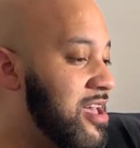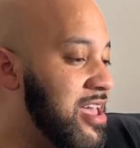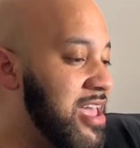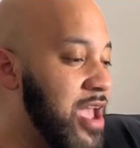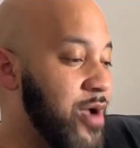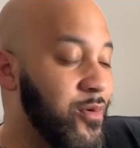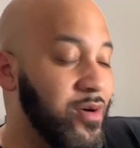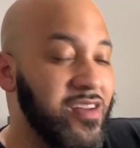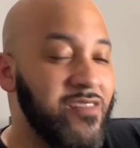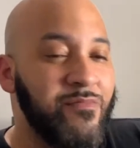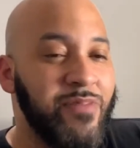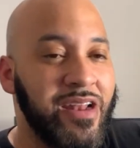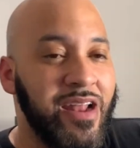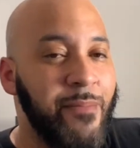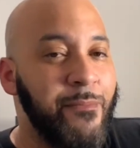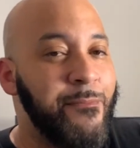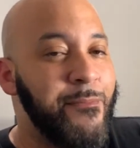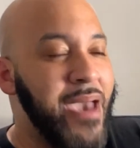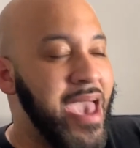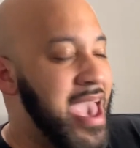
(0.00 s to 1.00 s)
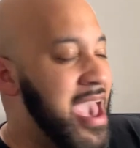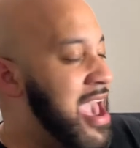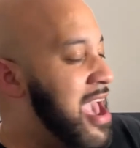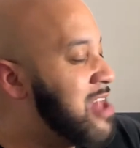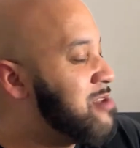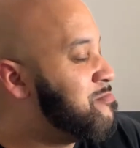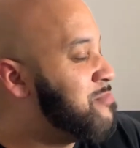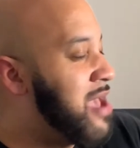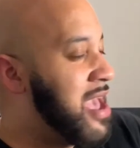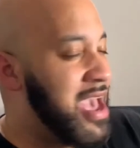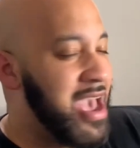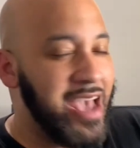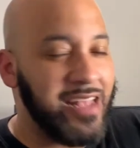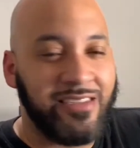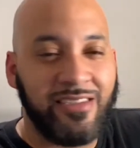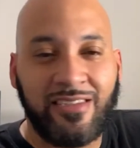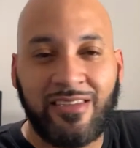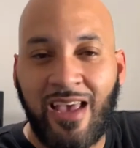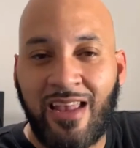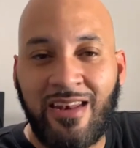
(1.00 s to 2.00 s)
It would have been a
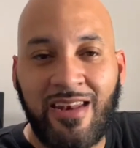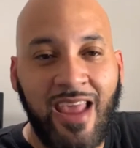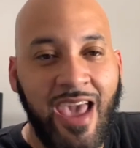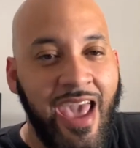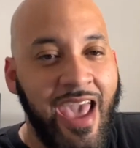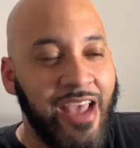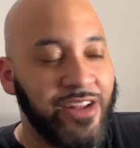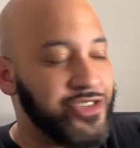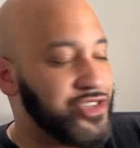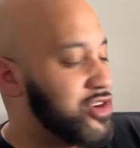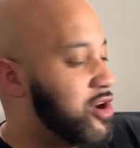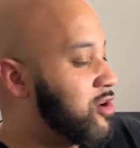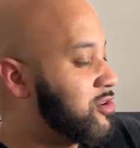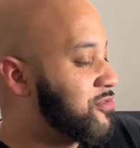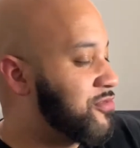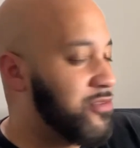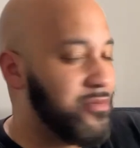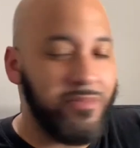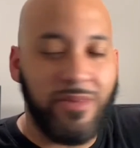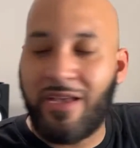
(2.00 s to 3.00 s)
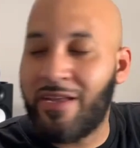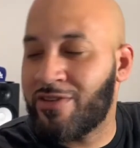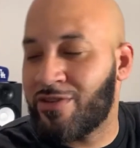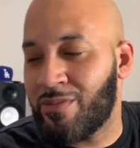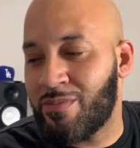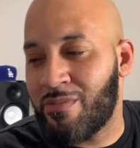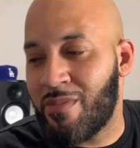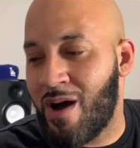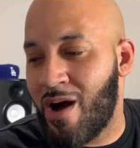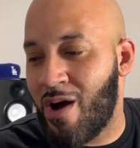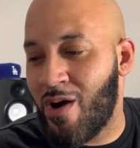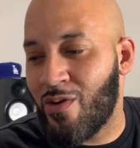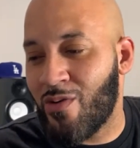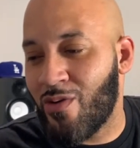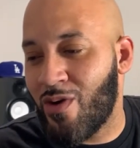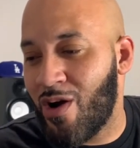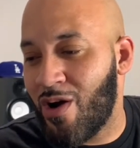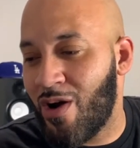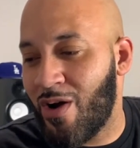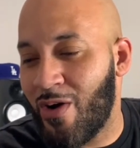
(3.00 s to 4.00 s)
bad Sunday at church for me
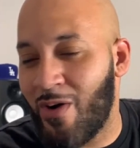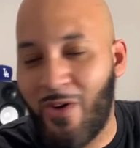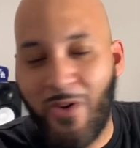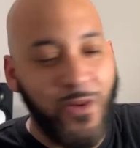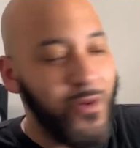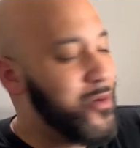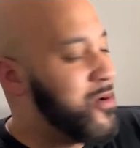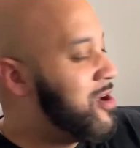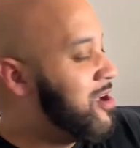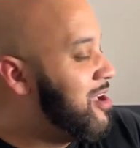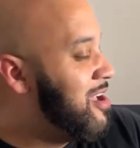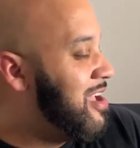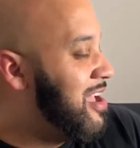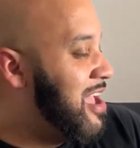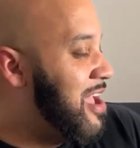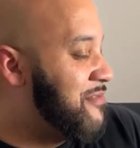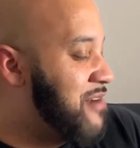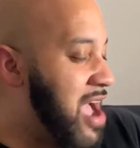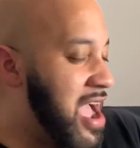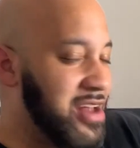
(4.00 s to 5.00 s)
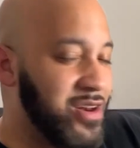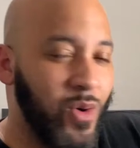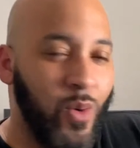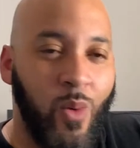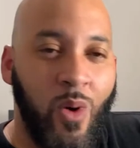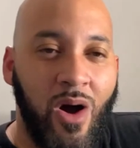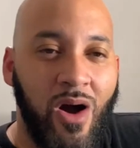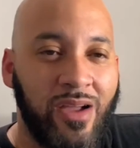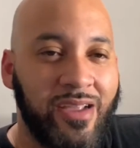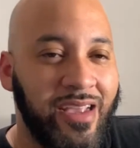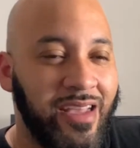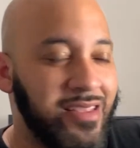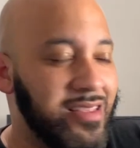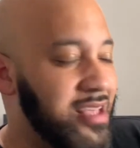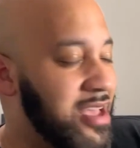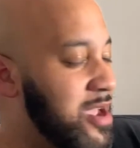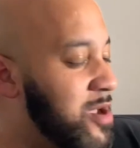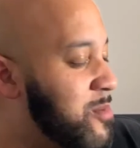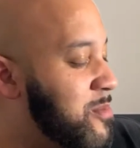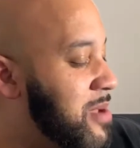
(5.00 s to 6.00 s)
tomorrow if I had to walk in
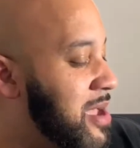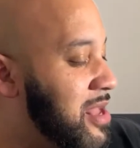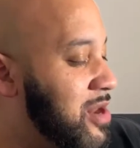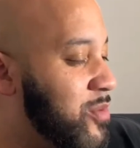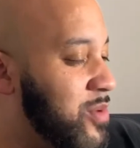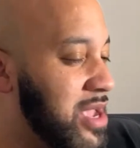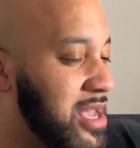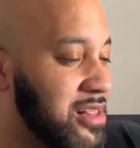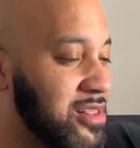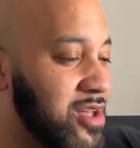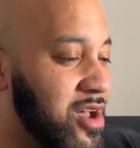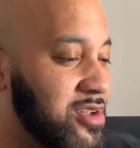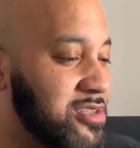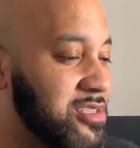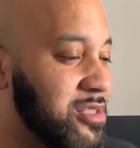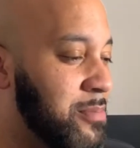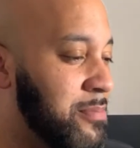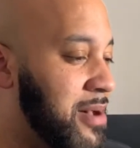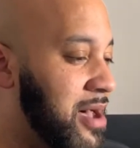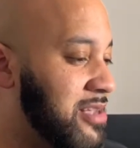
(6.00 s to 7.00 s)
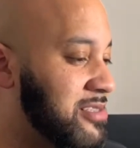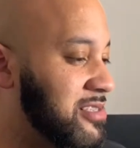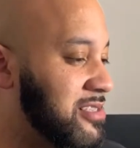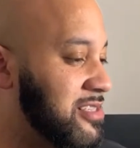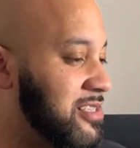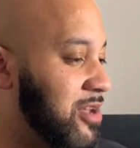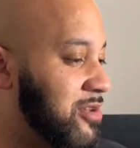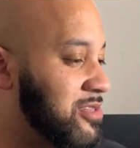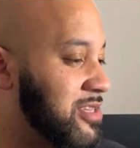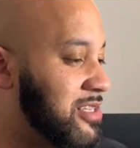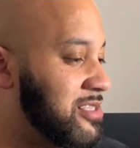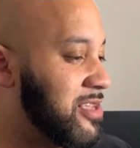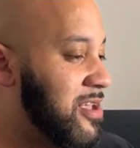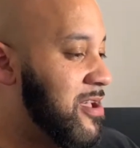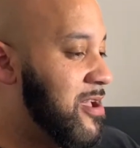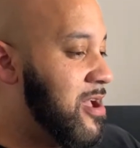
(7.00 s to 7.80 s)
there, man, and we had lost to the Boston Celtics.